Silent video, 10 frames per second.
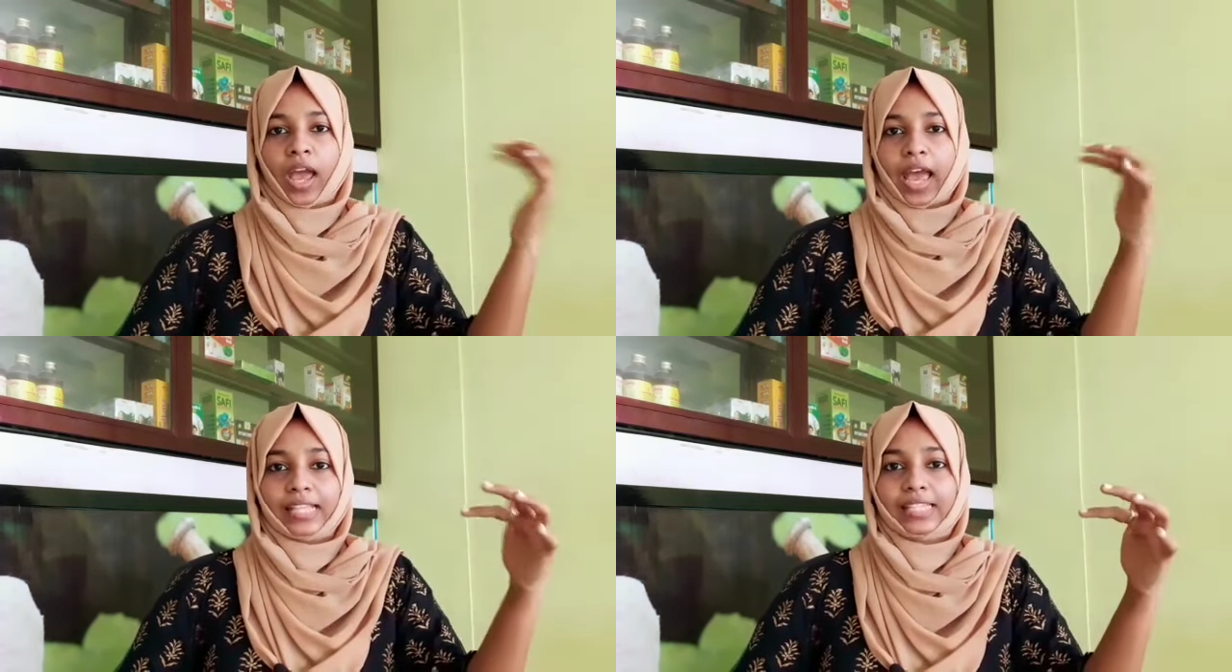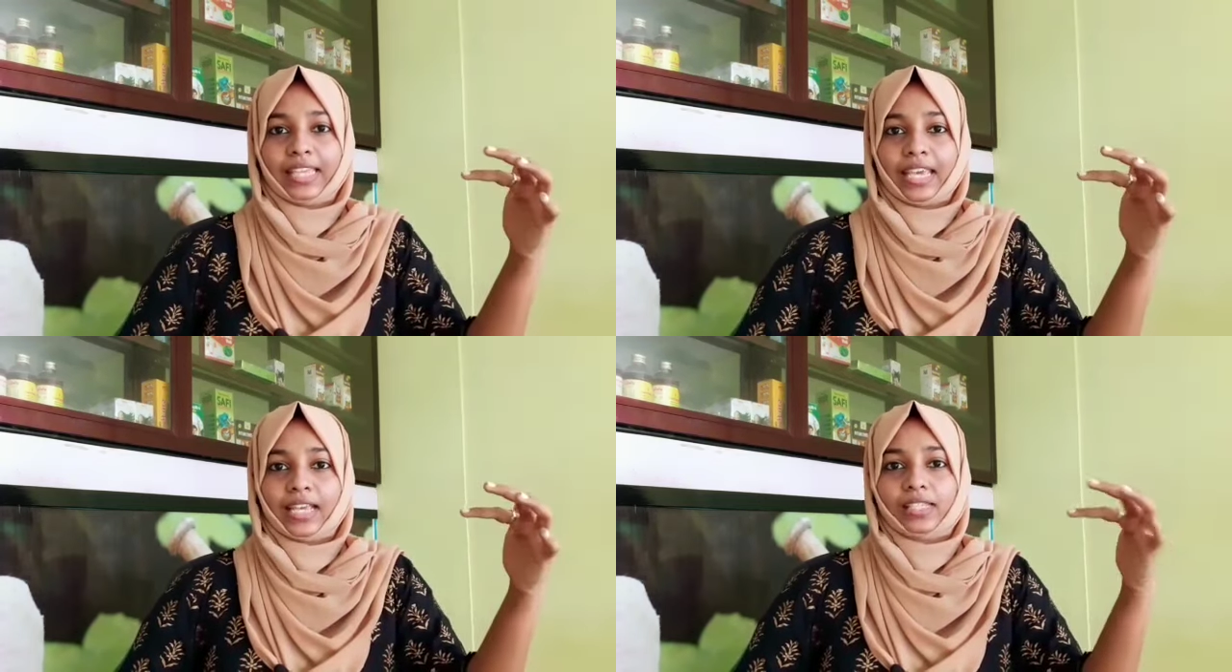and
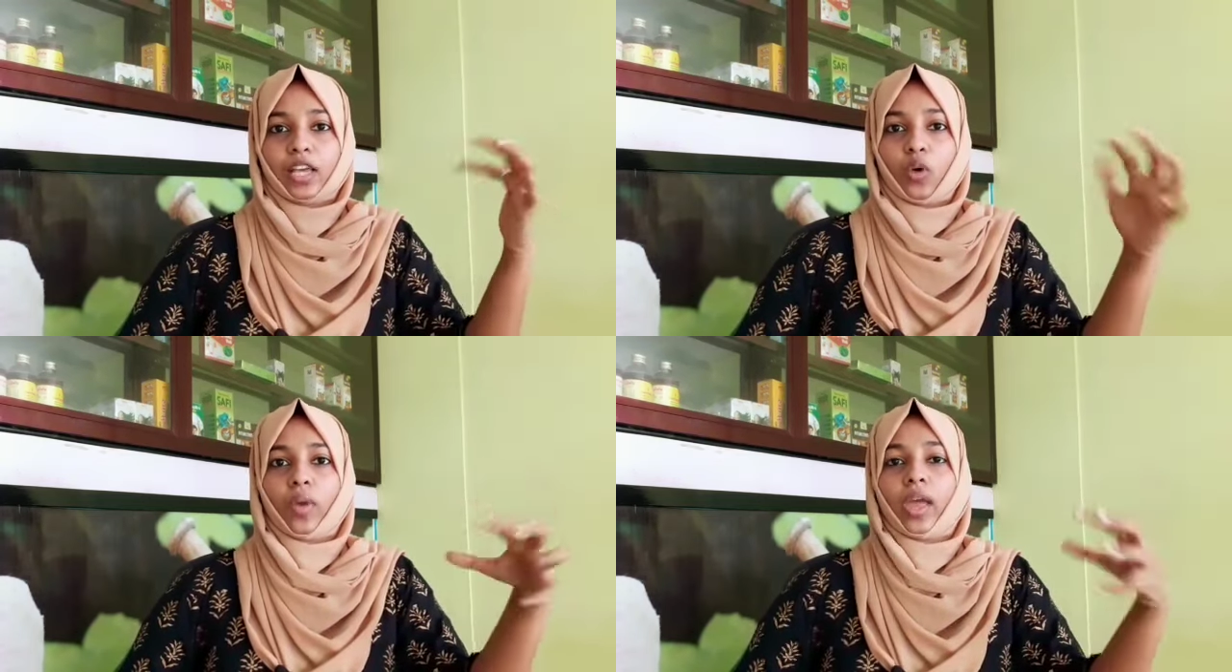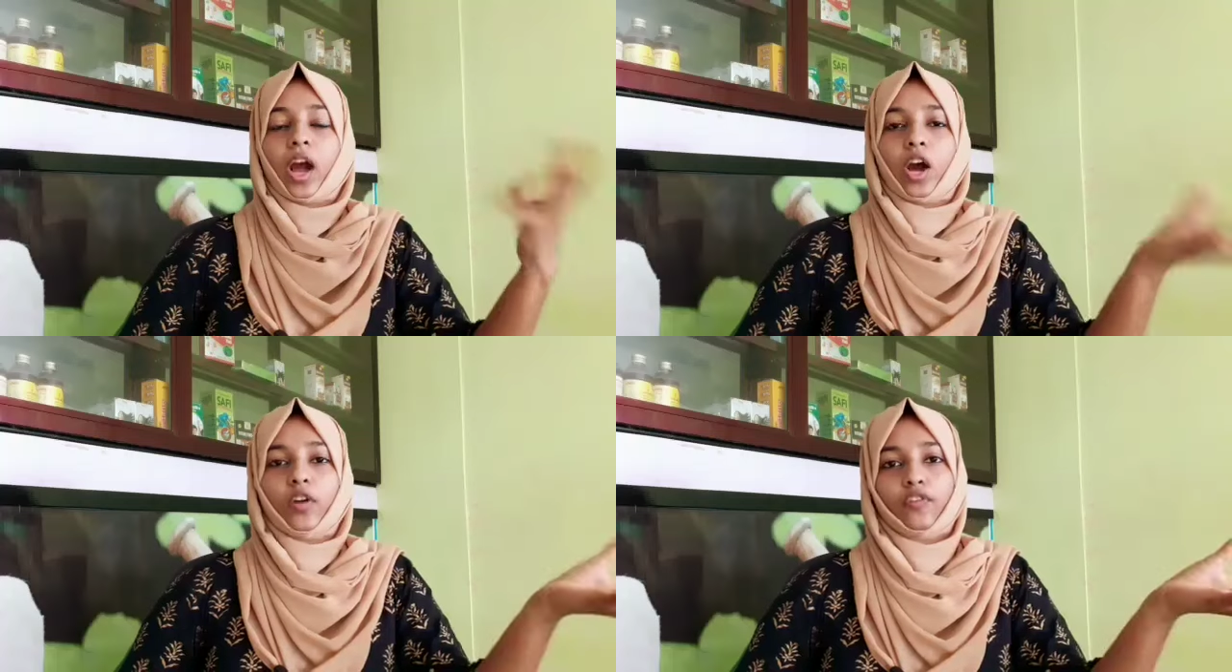seeks a way
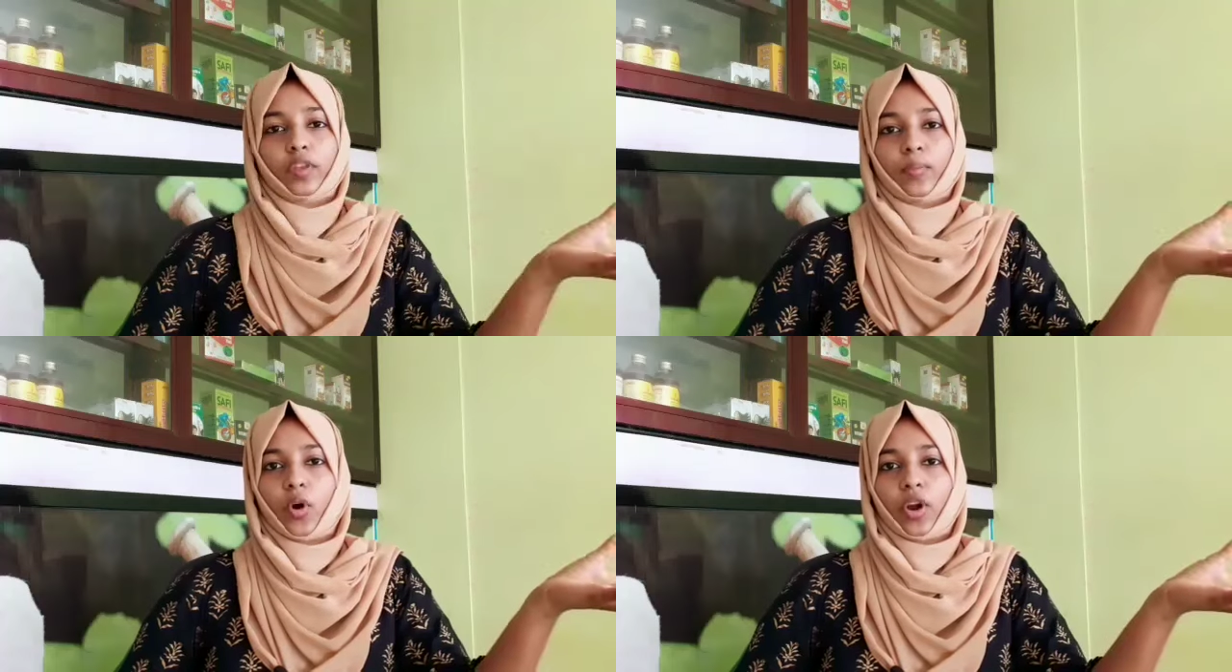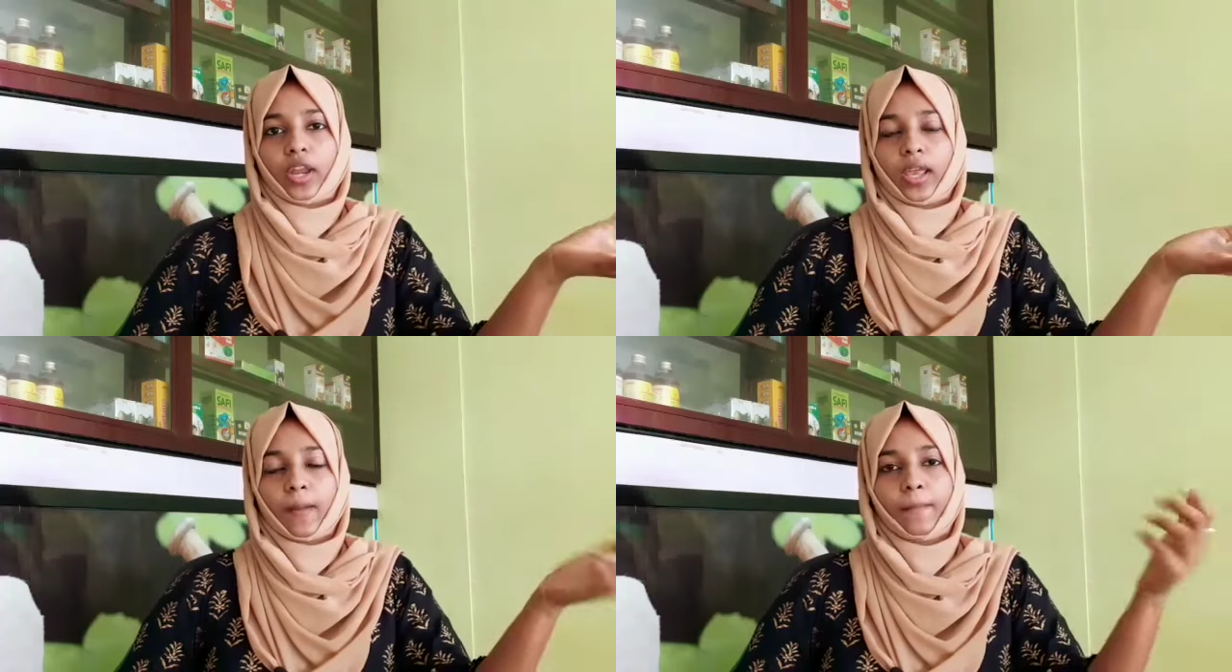out of the
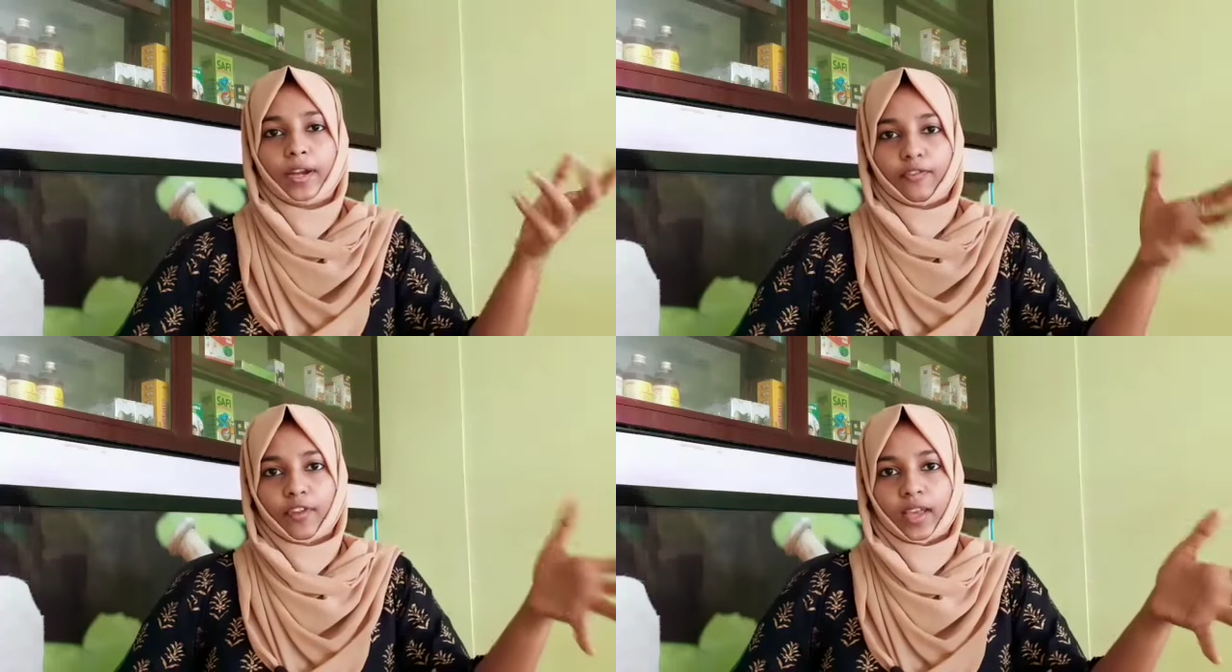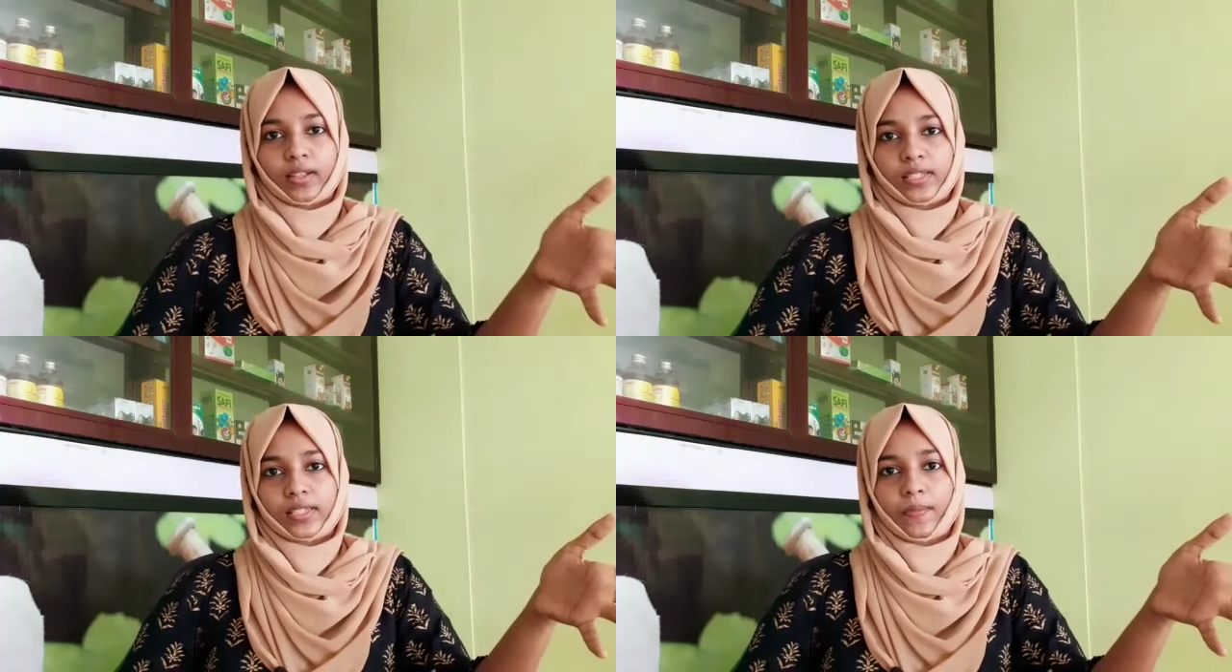body but
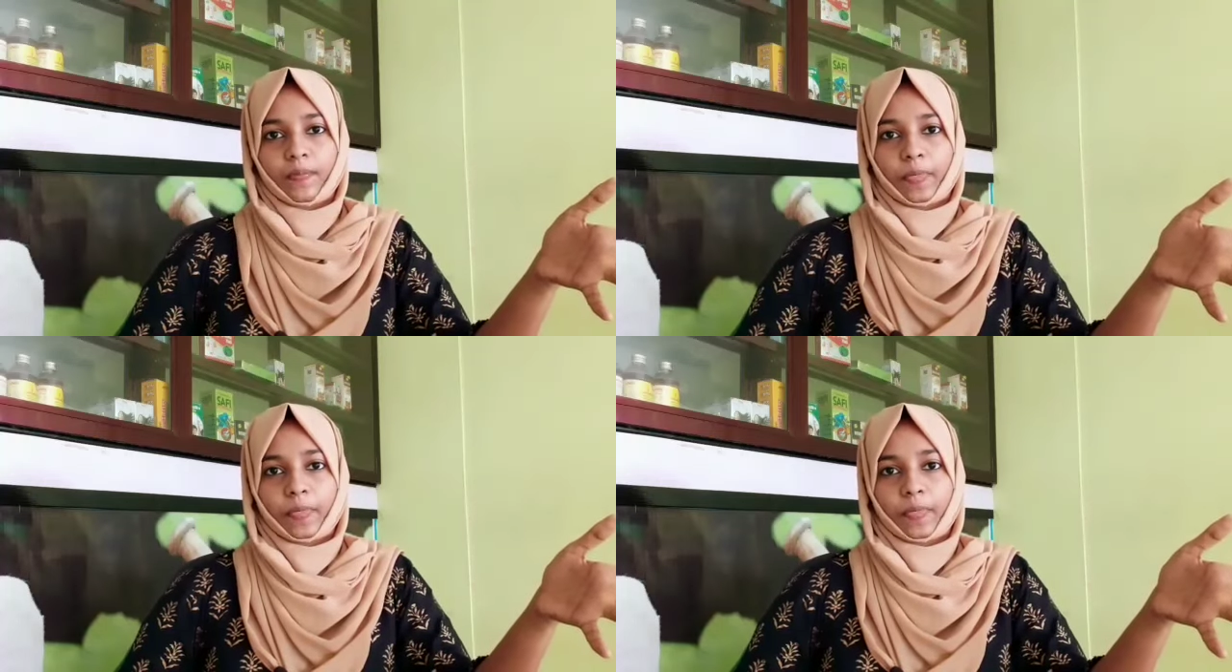fails.